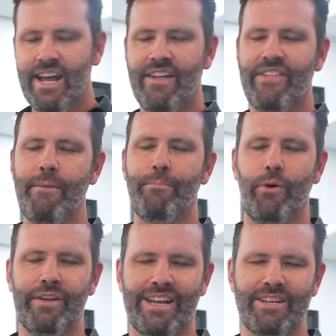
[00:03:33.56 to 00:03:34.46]
At that
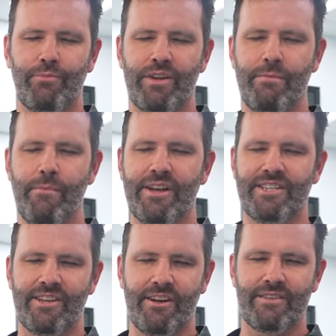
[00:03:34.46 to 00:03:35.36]
point, that's when you might
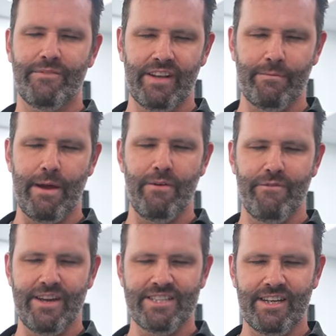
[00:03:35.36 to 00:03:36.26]
start to think about
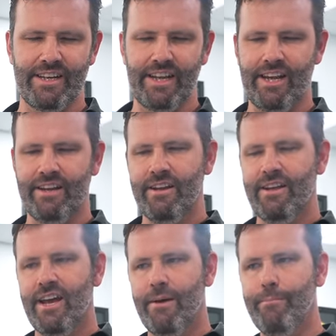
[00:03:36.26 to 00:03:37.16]
investing in
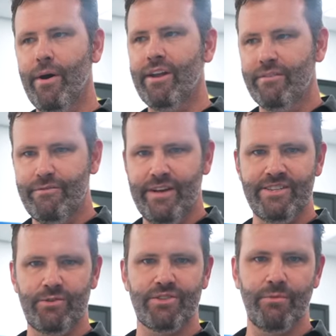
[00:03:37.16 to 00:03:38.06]
a bike
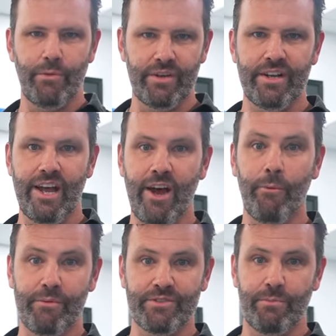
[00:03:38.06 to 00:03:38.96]
fit or the
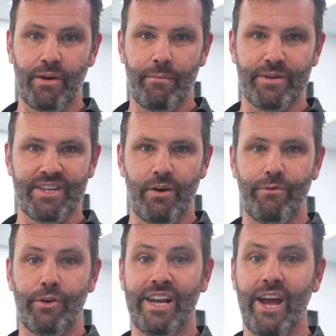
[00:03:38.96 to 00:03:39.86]
help of someone like myself
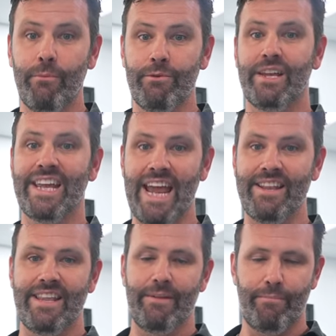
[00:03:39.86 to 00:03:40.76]
who can help you
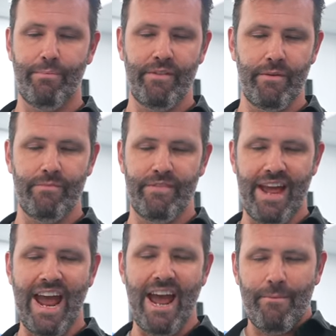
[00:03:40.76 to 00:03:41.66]
get that
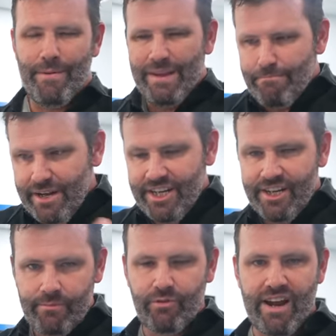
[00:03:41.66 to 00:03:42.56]
happy
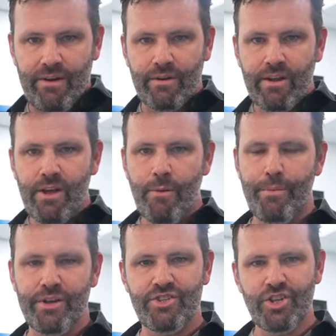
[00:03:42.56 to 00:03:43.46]
medium ground.
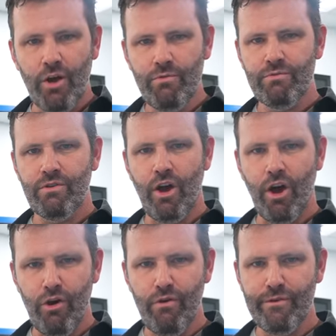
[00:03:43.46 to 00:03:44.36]
But don't
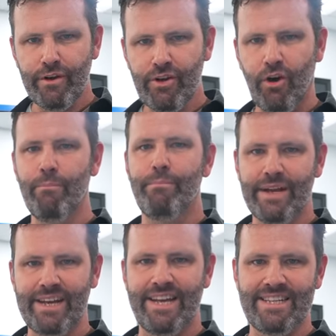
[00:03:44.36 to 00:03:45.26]

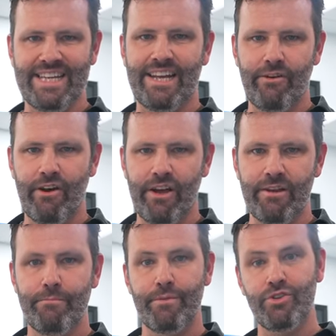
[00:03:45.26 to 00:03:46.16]
overcomplicate saddle
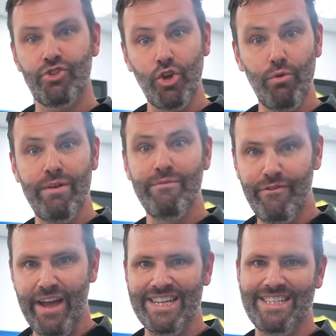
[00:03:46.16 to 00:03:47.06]
height, but do
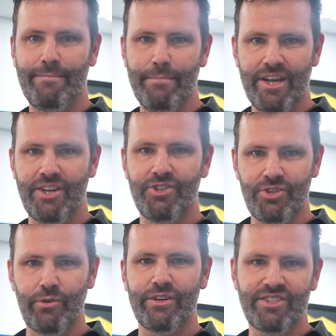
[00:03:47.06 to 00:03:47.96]
invest in making
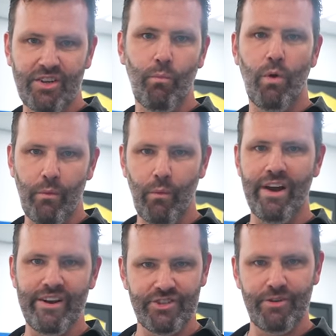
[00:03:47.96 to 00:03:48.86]
sure it's somewhere
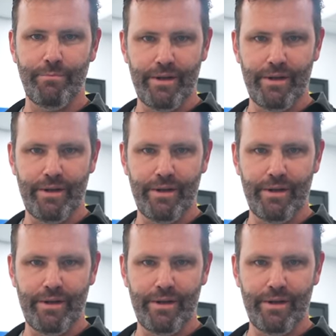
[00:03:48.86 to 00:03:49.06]
where it should